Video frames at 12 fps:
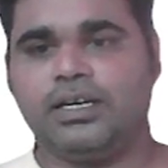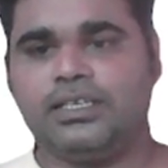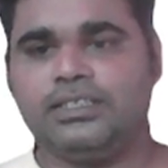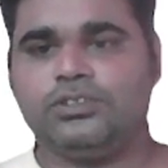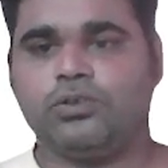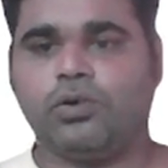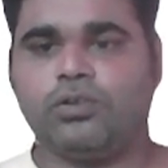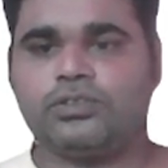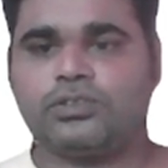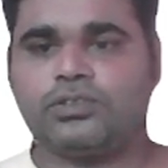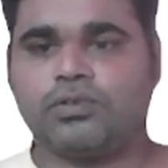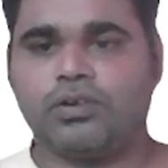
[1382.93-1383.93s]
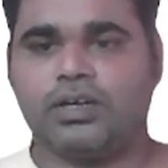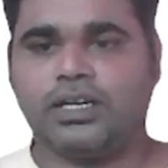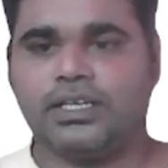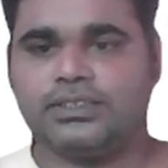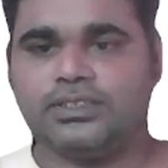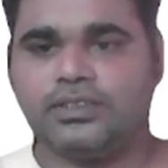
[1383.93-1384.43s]
is also called
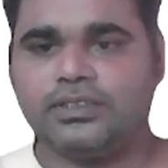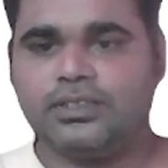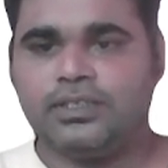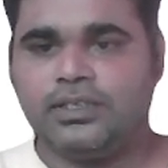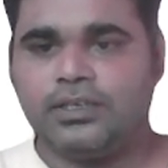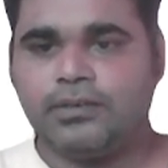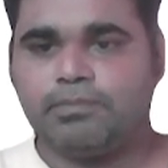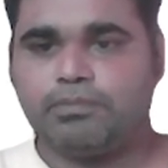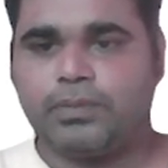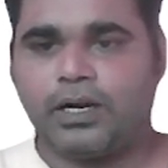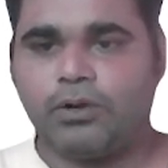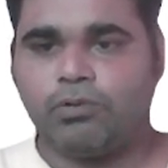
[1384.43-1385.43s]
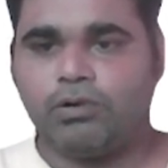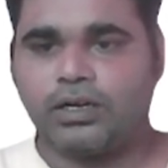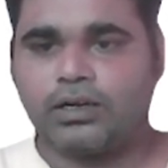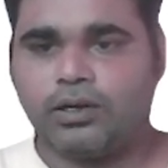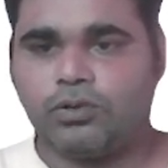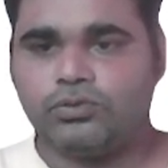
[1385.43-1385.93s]
as the
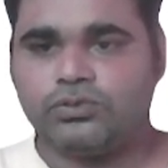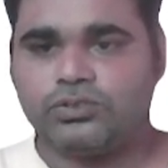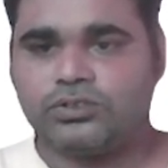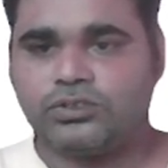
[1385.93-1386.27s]
powerhouse